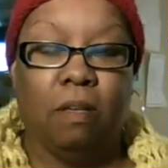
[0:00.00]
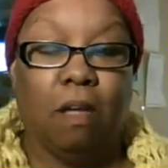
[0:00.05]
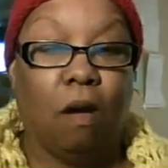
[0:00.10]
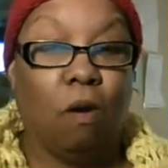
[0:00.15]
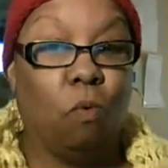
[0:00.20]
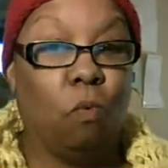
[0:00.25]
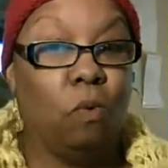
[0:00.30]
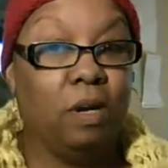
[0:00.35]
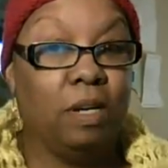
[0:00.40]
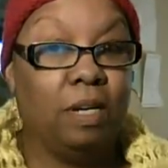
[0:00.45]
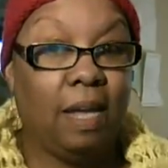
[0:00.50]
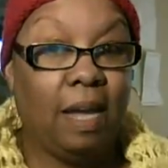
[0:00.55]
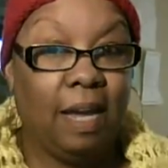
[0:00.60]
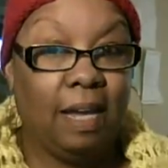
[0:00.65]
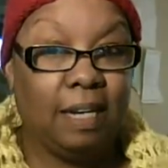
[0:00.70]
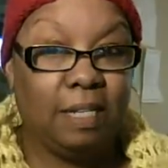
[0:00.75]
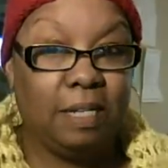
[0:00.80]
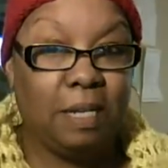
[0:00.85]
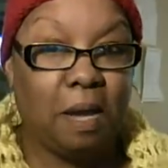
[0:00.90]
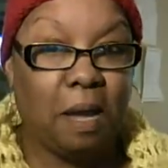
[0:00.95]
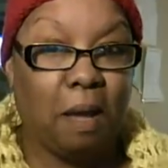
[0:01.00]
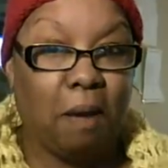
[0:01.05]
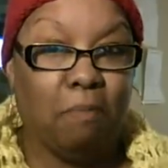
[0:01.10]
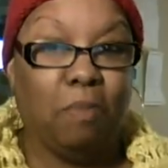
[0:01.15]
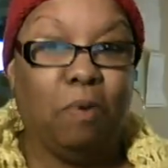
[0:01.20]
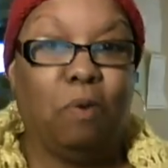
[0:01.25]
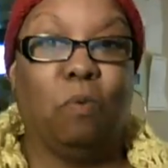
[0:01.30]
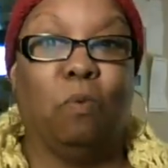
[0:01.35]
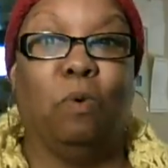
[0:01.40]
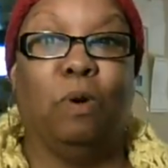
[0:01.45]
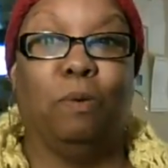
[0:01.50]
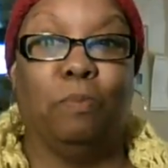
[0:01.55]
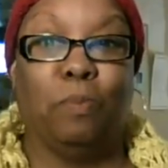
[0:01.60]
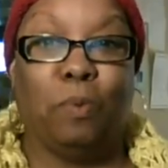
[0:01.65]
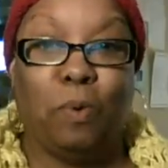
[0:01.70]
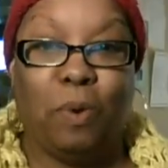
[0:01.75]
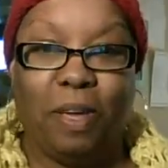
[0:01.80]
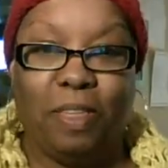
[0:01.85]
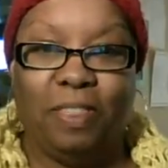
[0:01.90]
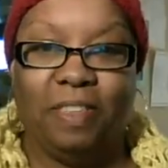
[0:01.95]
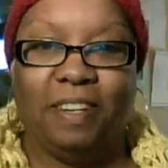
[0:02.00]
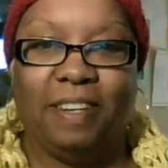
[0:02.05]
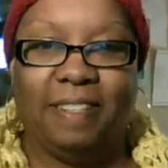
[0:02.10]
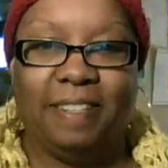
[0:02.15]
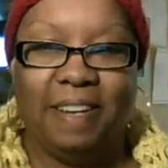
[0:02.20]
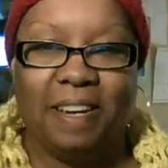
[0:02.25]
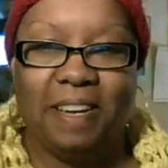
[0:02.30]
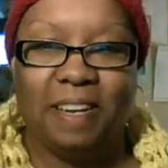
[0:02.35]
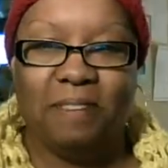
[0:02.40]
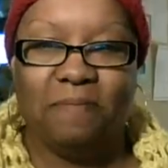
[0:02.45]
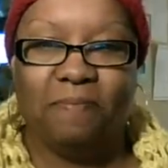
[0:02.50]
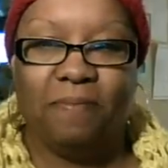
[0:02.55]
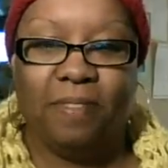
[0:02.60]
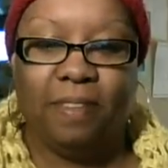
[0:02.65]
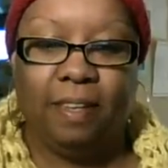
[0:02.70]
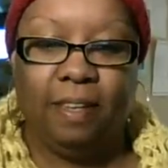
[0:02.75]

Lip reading: one day at a time, one breath at a time.